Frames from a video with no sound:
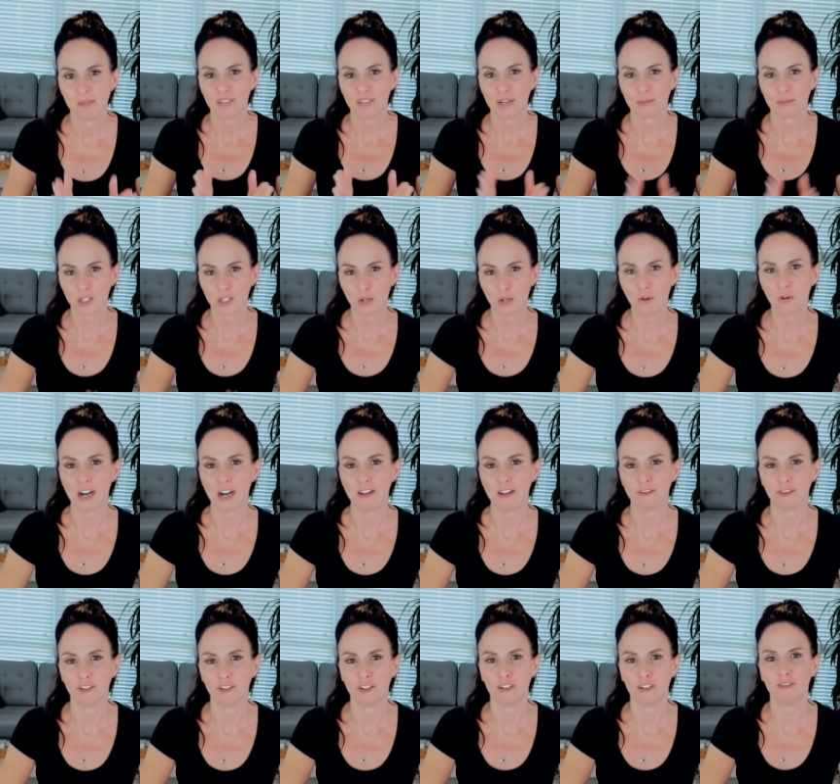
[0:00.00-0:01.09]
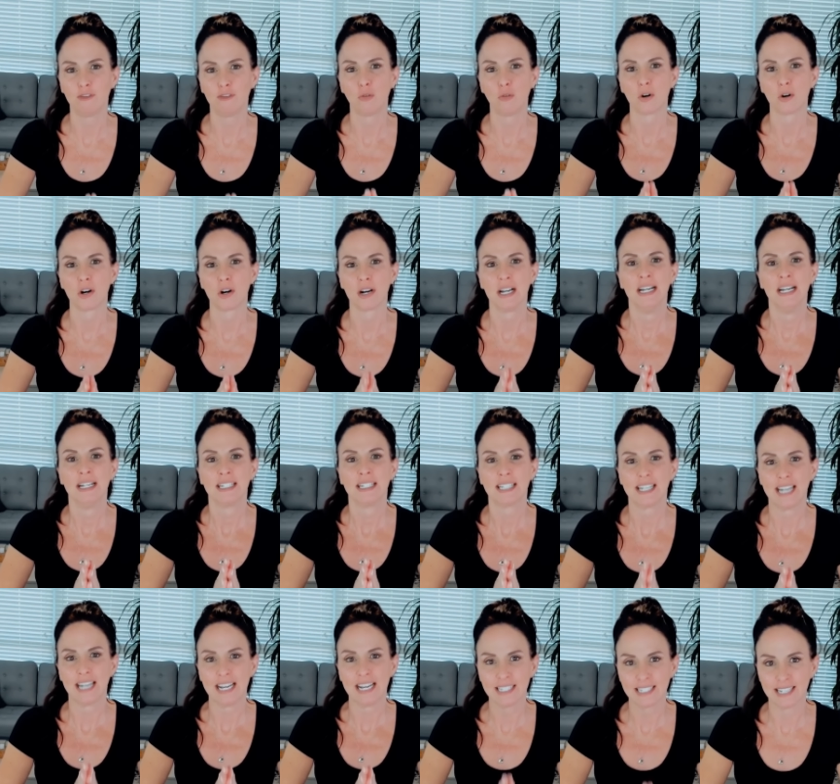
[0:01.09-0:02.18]
I'm so grateful for
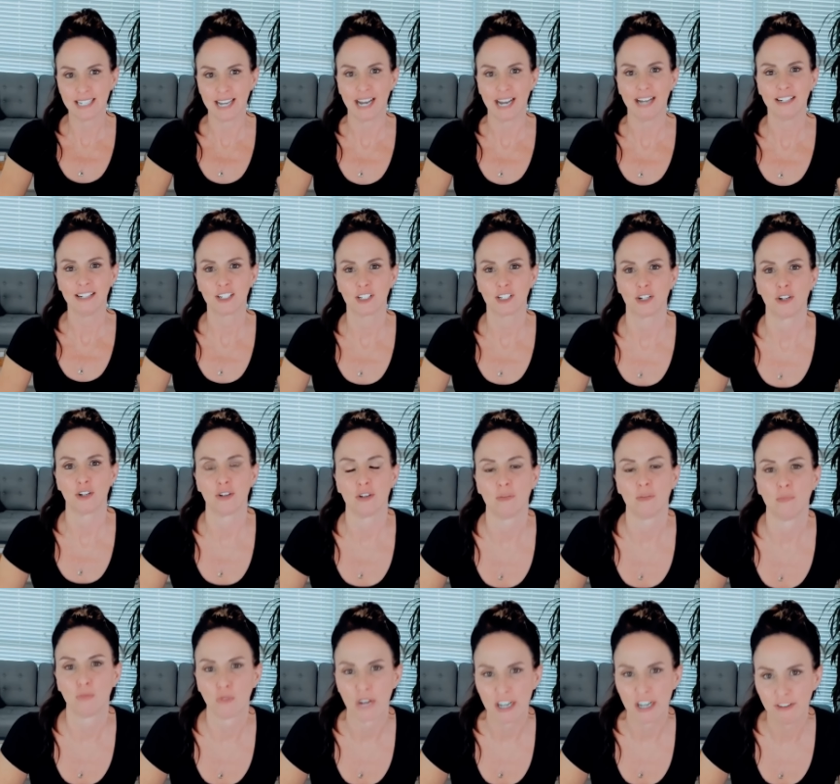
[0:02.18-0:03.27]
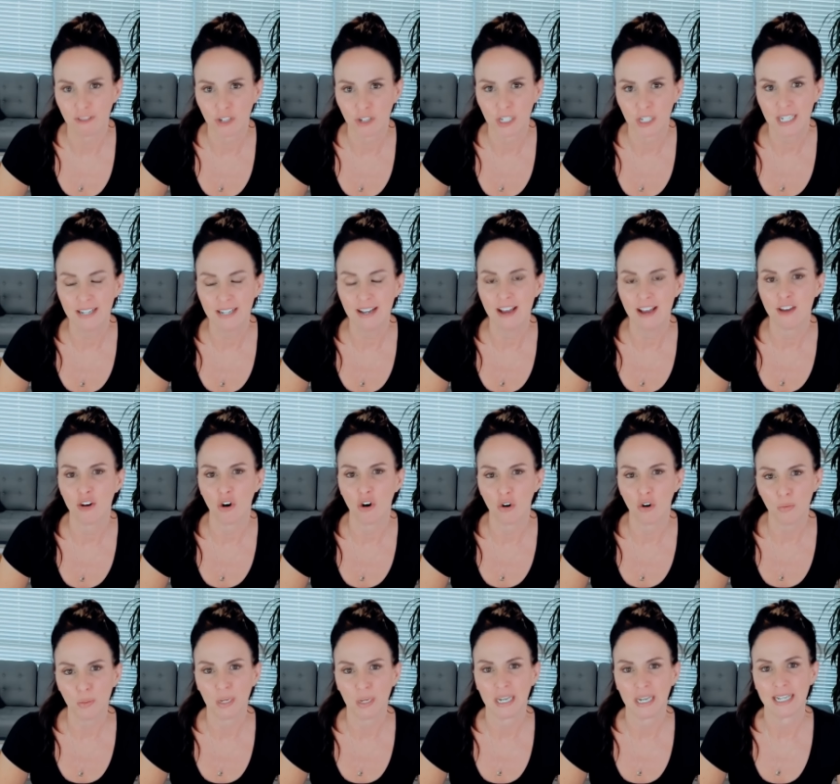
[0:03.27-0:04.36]
today's guest, her bravery and
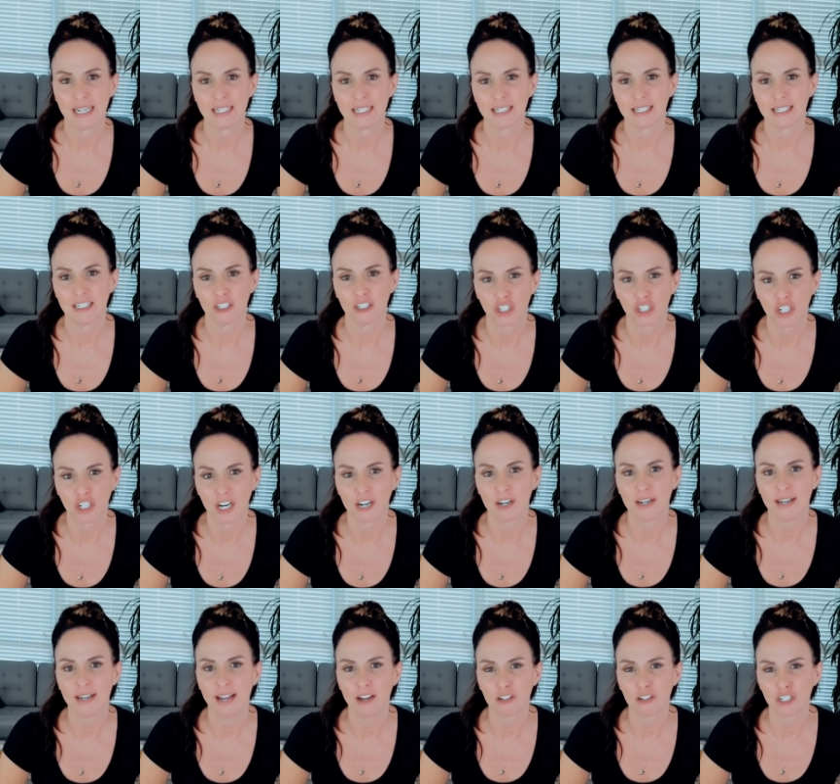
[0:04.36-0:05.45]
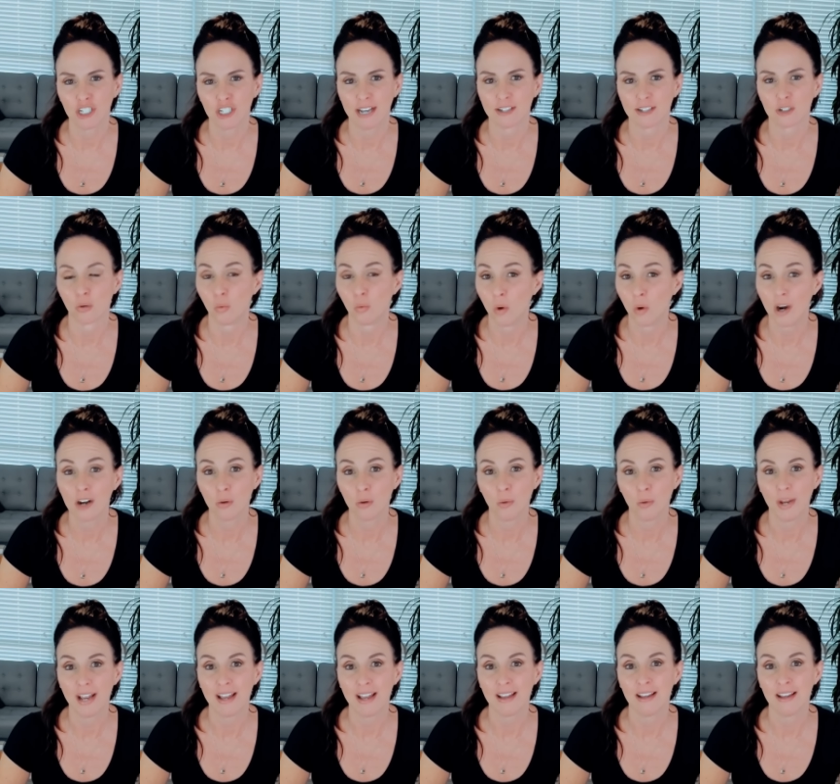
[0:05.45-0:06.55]
openness in sharing how she had to walk
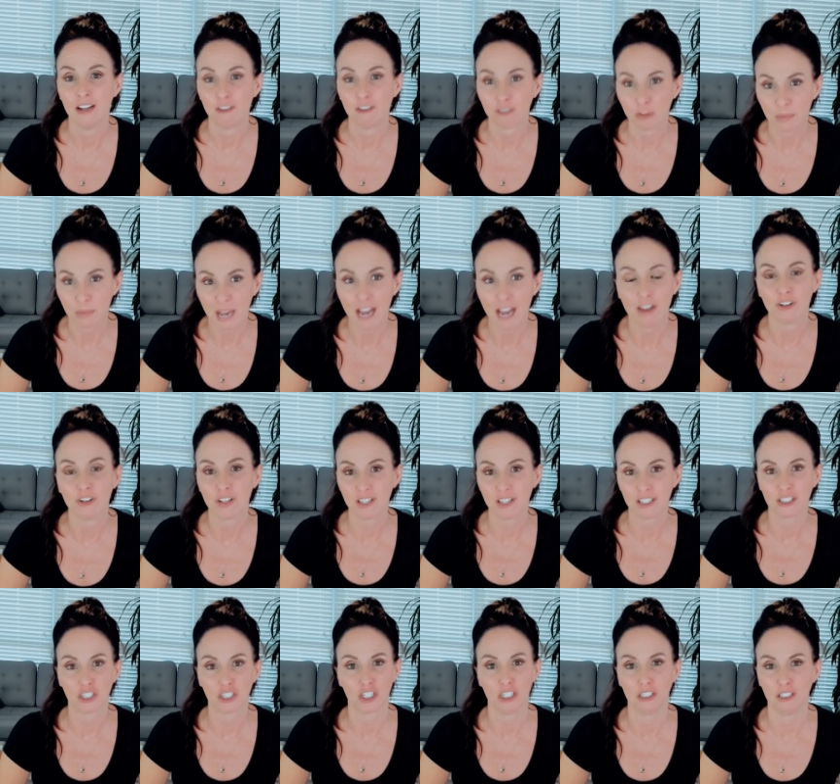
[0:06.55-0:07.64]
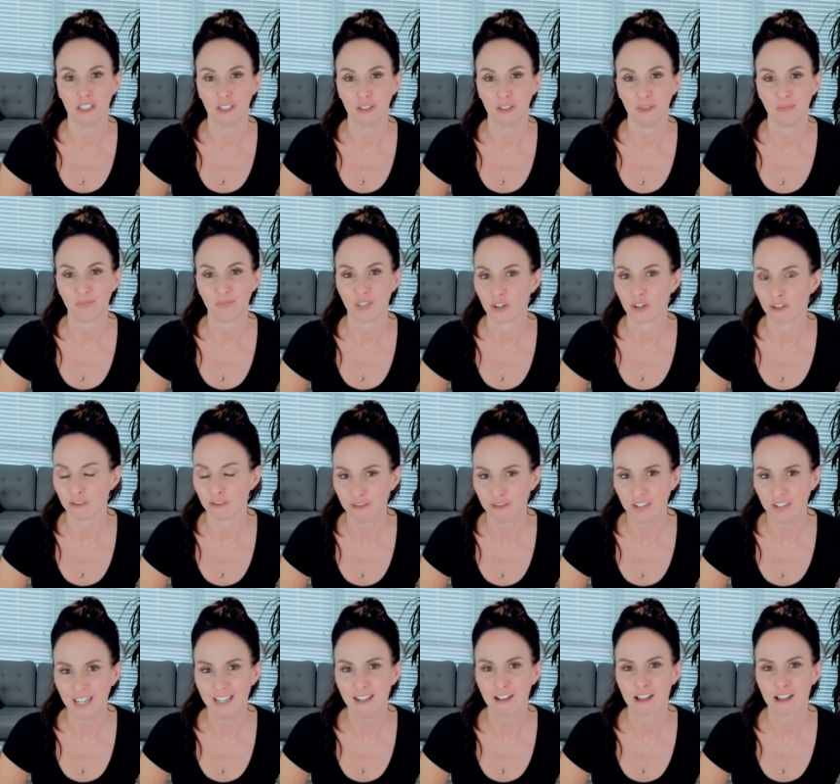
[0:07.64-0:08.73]
away from everything she knew, her
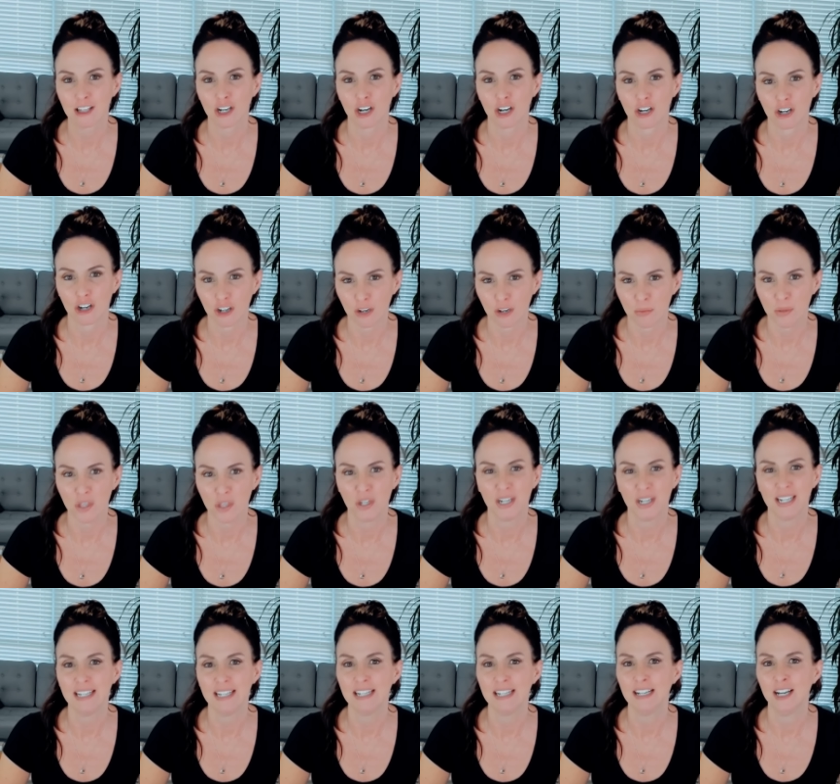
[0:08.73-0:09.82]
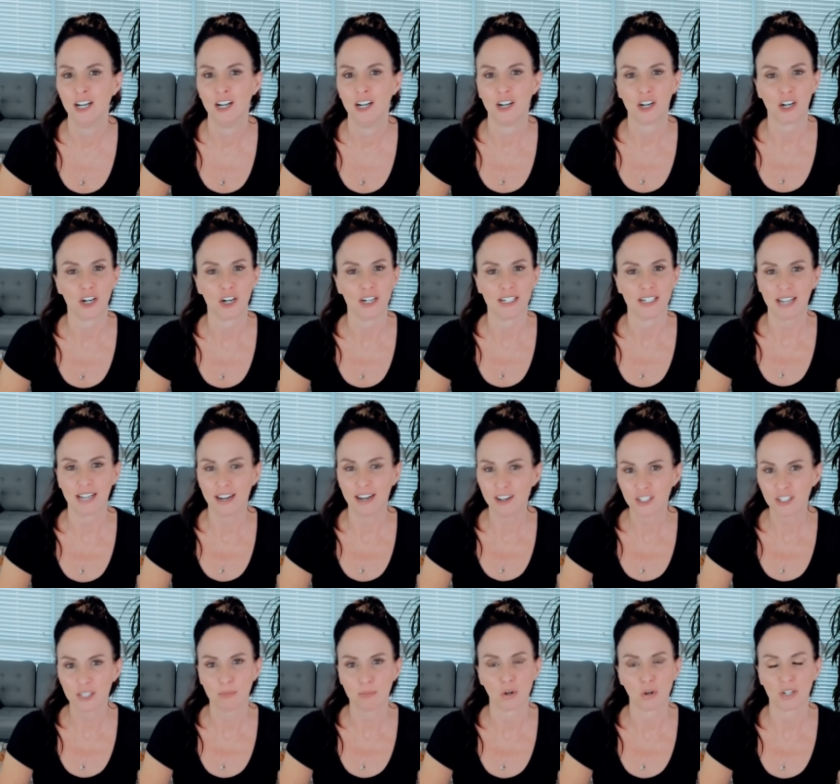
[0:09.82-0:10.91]
faith, her community, her entire
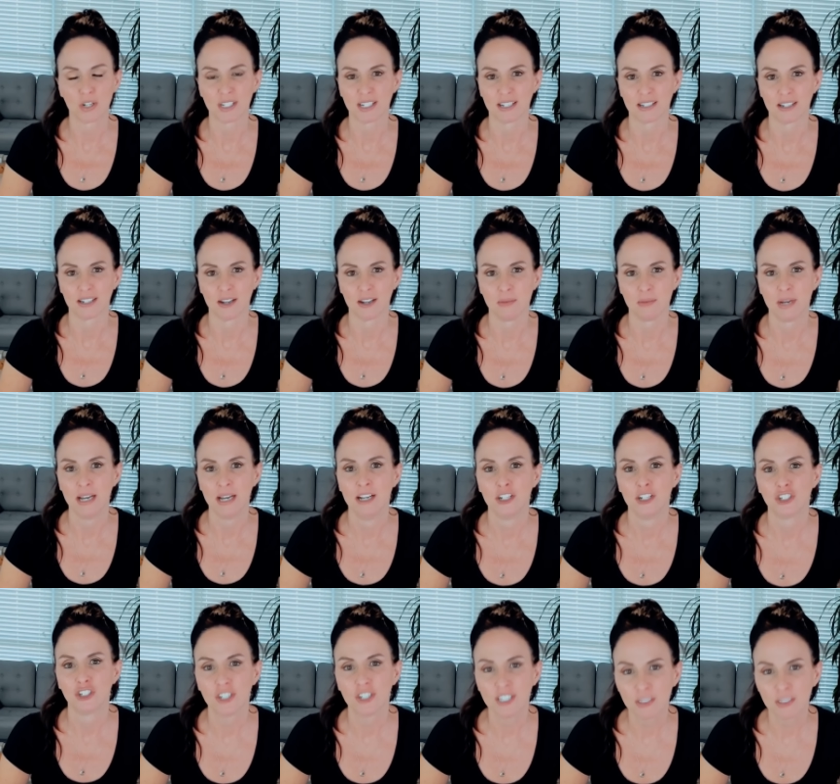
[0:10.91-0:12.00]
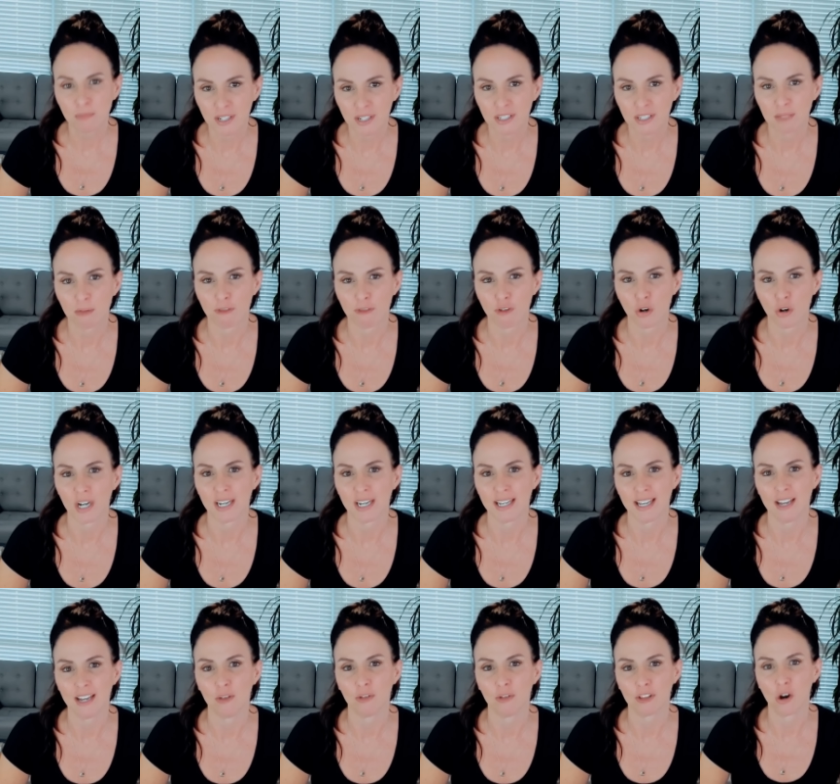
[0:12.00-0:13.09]
support system, just months before getting
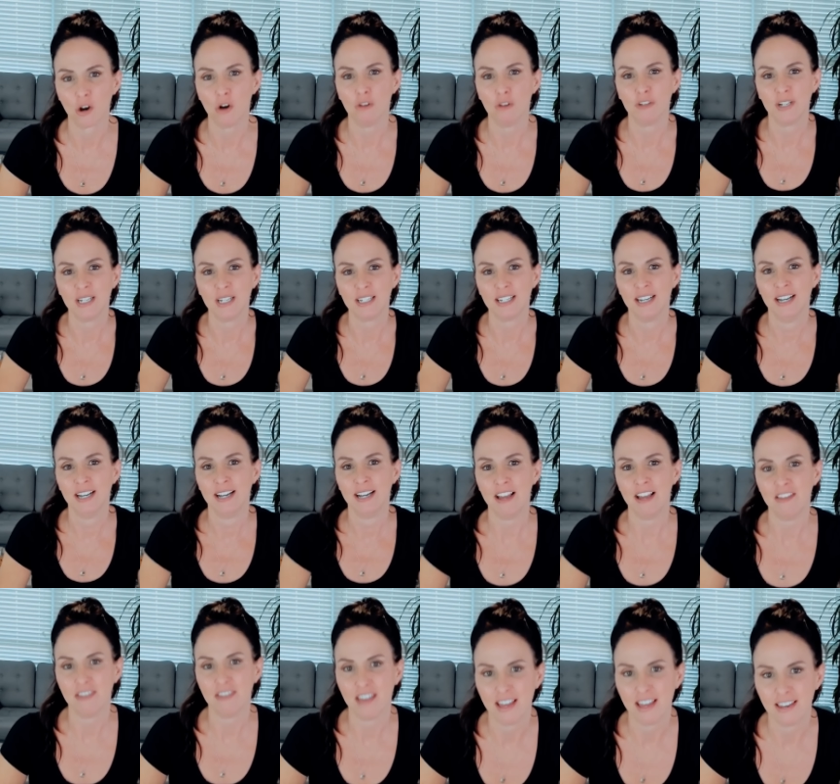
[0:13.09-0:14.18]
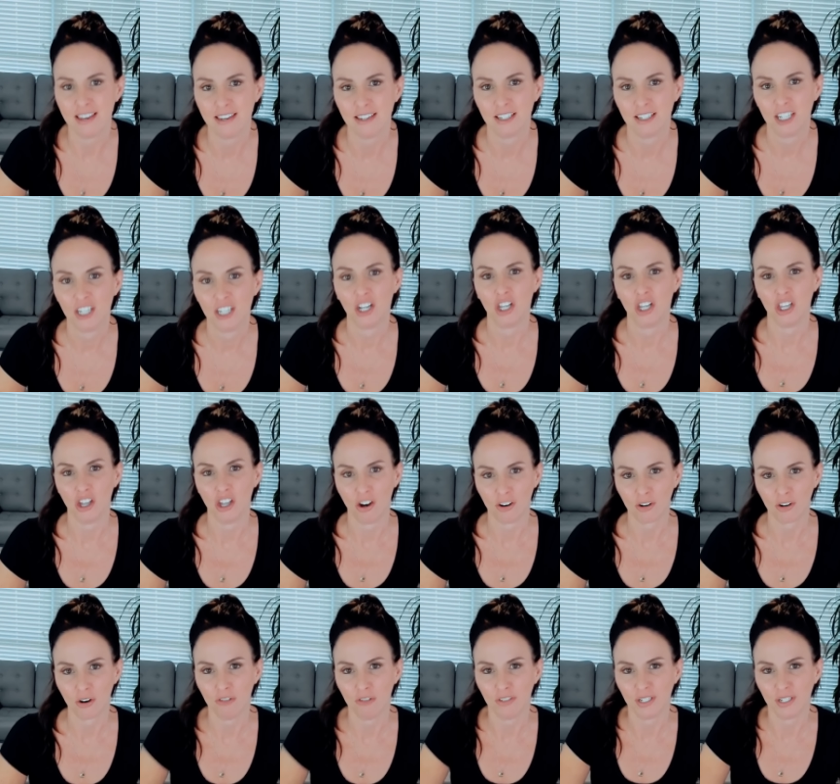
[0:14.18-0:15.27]
hit with COVID and then long
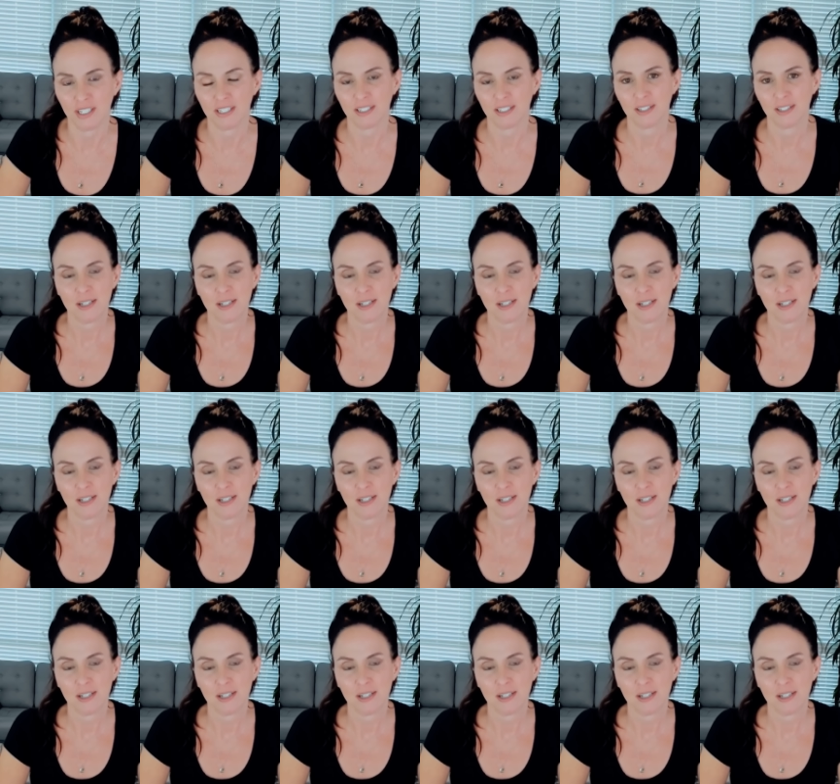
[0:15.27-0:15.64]
COVID.